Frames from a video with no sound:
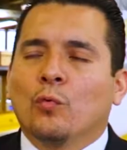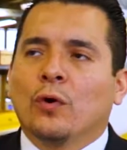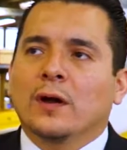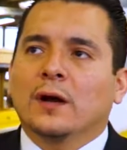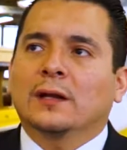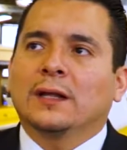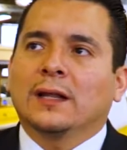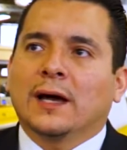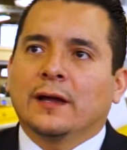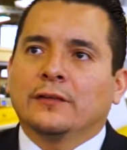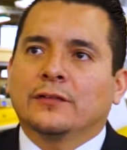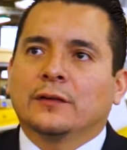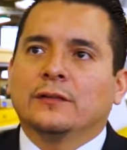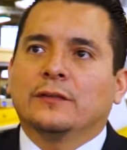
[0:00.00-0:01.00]
What our
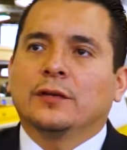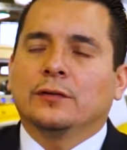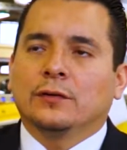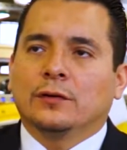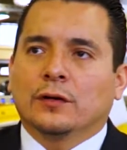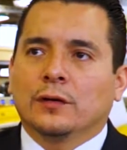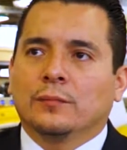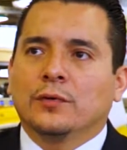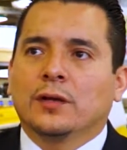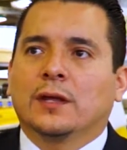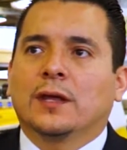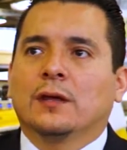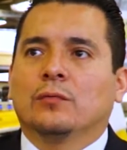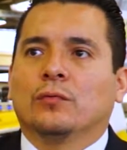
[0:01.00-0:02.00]
clients continue to
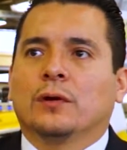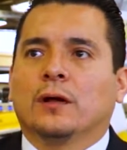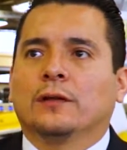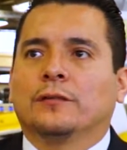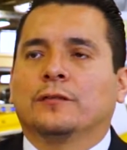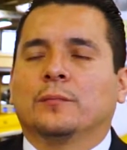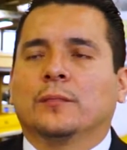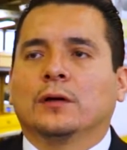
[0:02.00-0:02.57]
communicate with us from